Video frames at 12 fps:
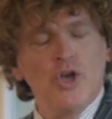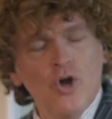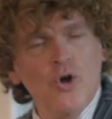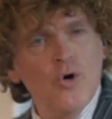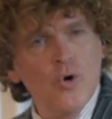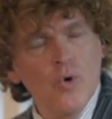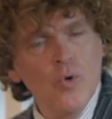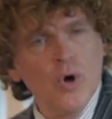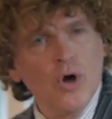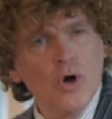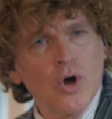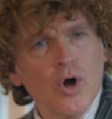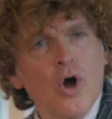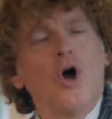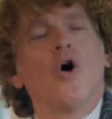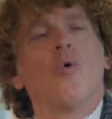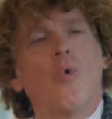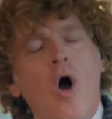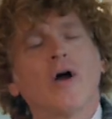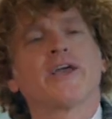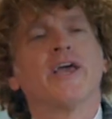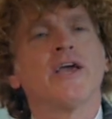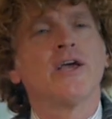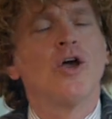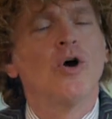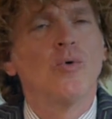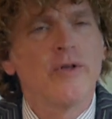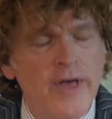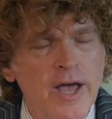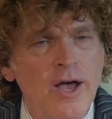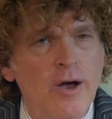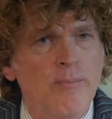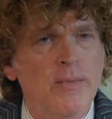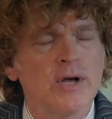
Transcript: you walking with him